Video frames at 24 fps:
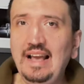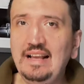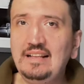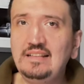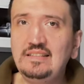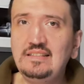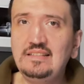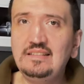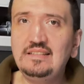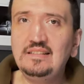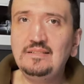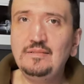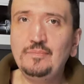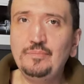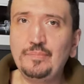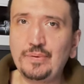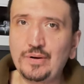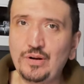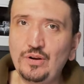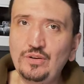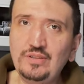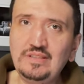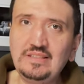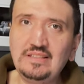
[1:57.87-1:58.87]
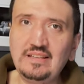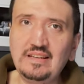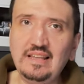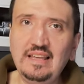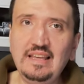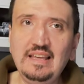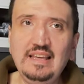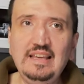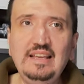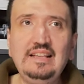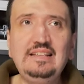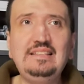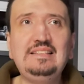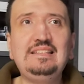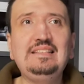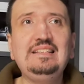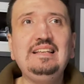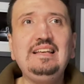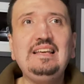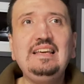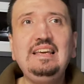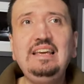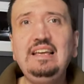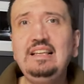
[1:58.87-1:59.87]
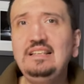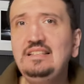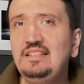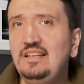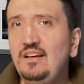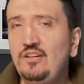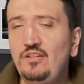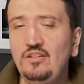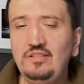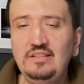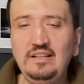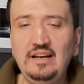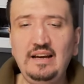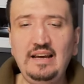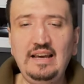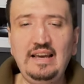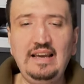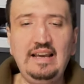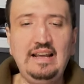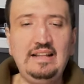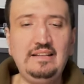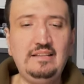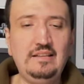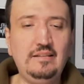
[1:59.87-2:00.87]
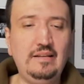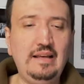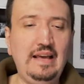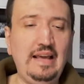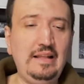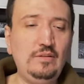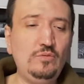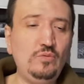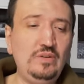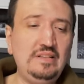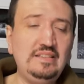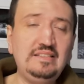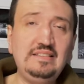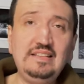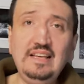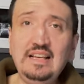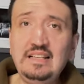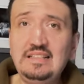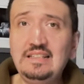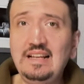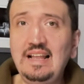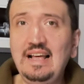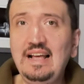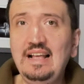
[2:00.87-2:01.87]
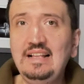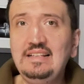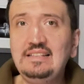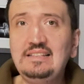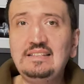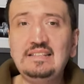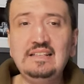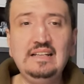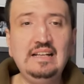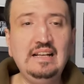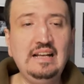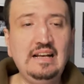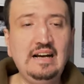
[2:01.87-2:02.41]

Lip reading: X-Pro3, it's easier on the hand, and with this lens